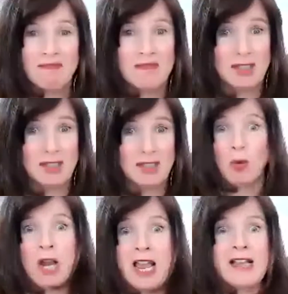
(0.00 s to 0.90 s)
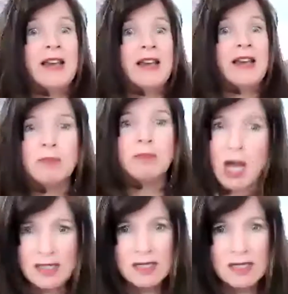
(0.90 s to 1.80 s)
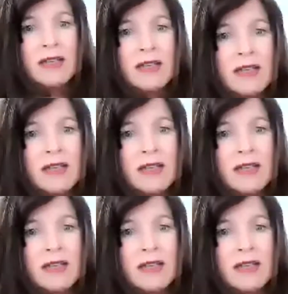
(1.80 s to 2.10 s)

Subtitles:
spring and the blossoming